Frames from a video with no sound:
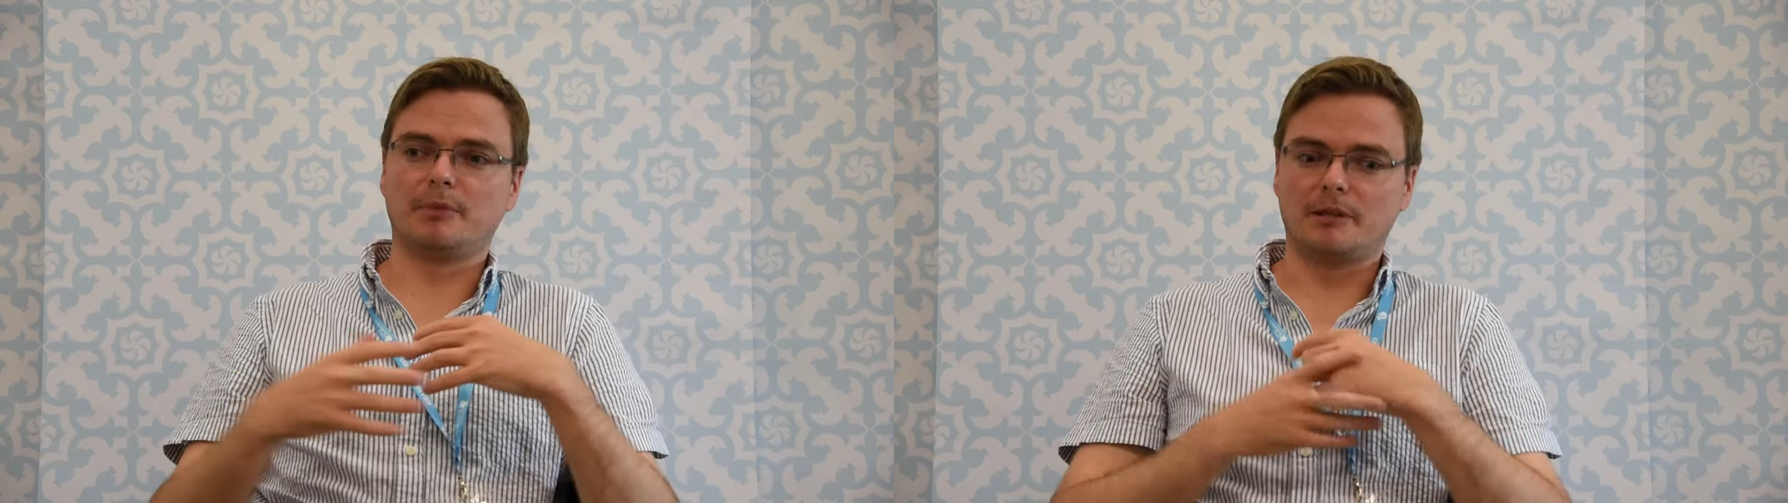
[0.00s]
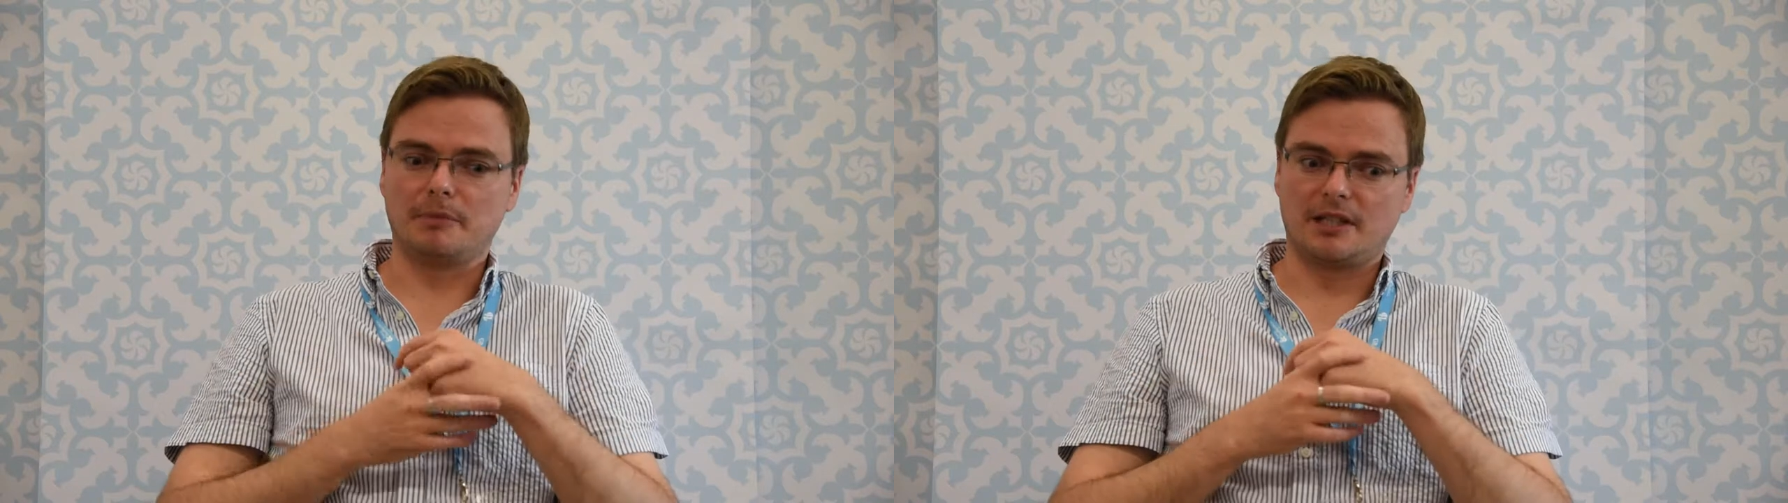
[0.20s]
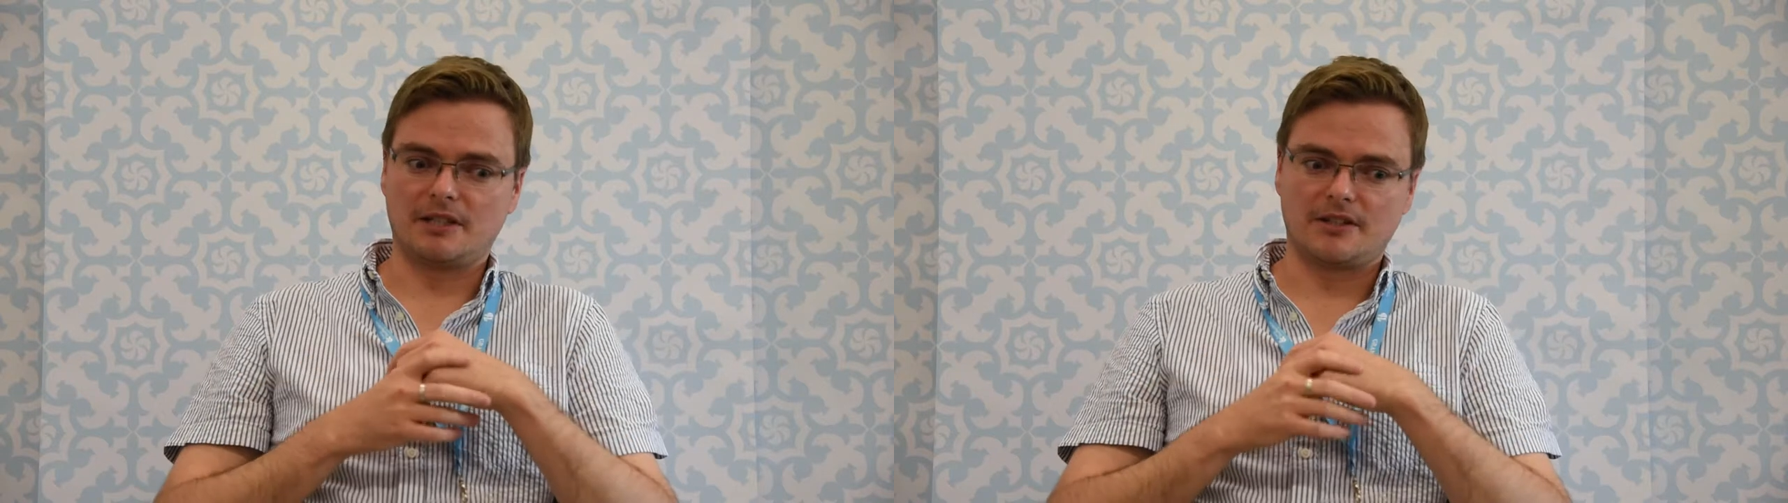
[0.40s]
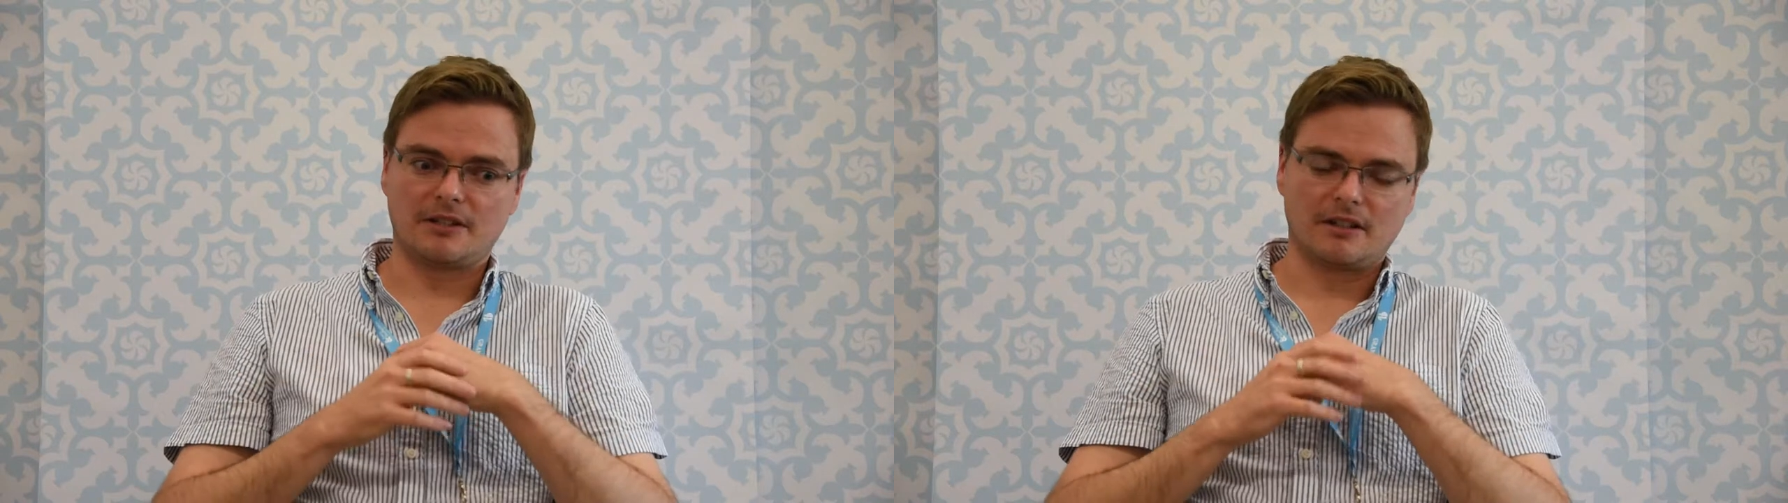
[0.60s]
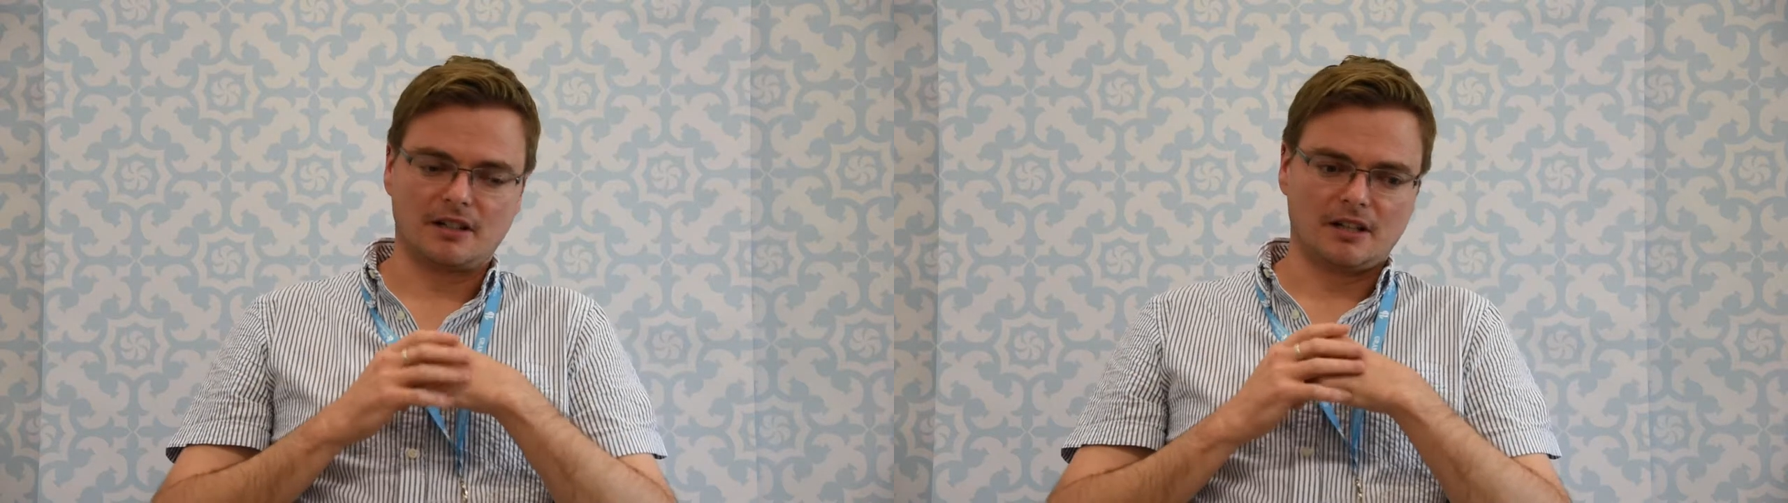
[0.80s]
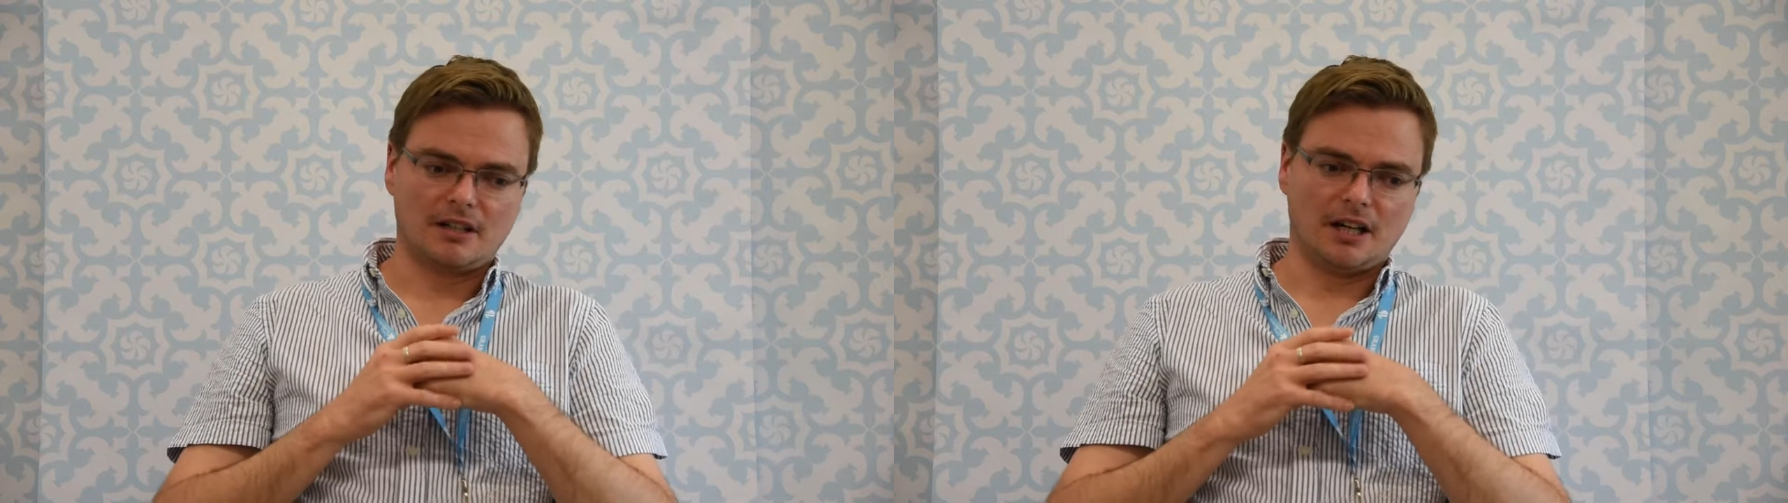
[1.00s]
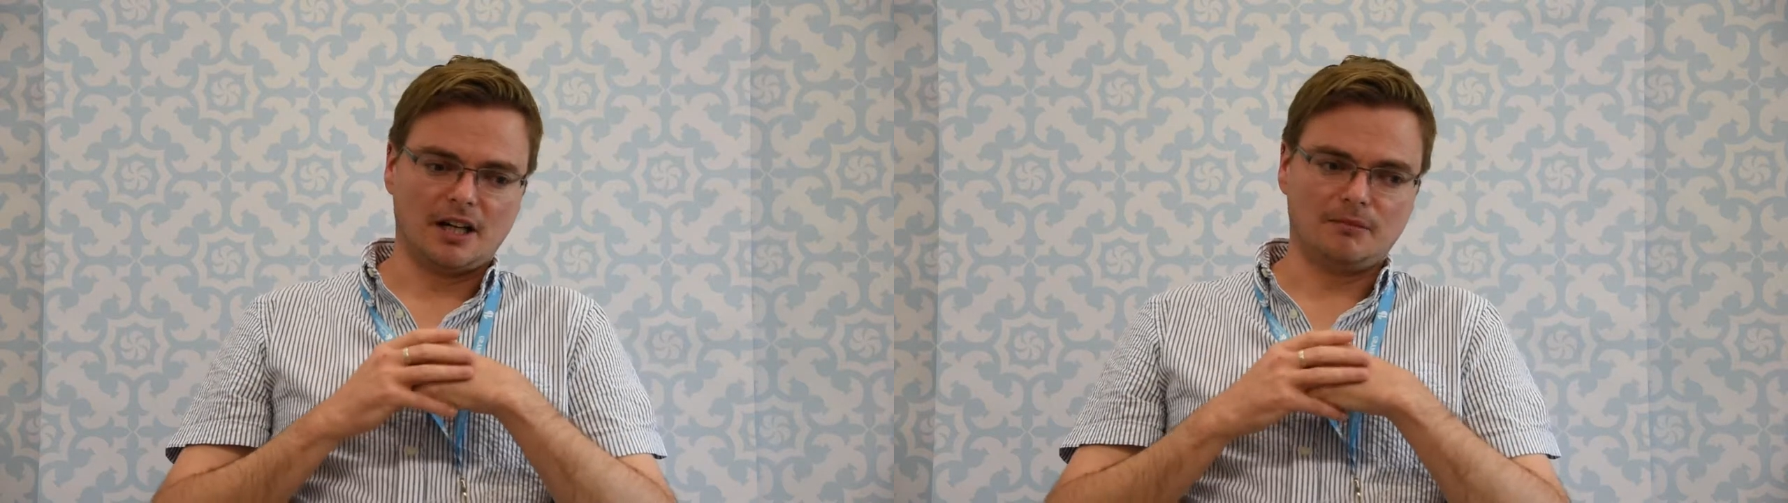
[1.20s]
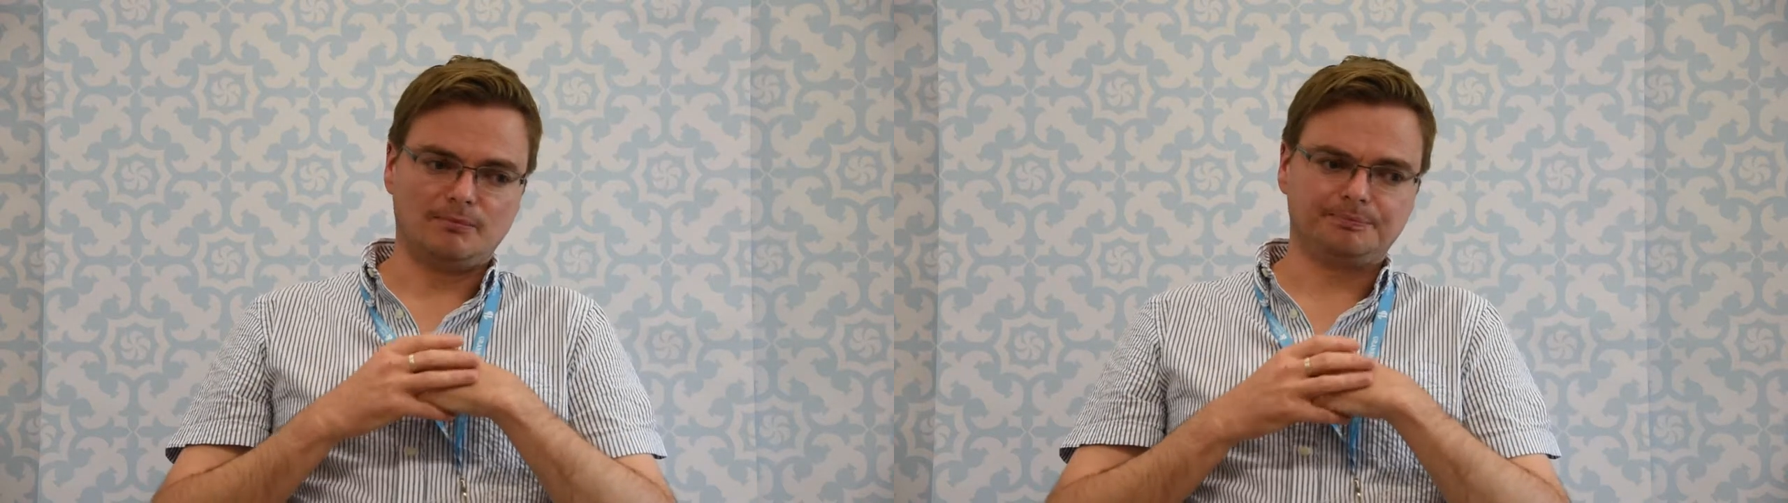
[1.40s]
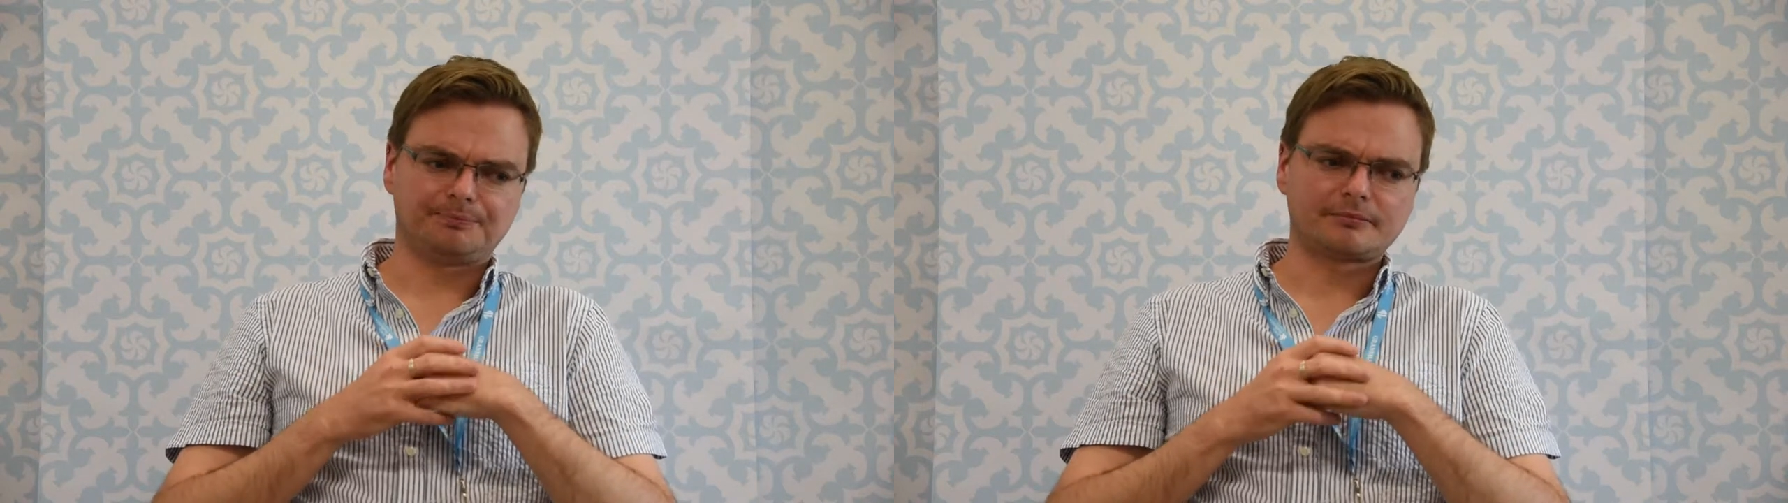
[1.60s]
Burmese. Um,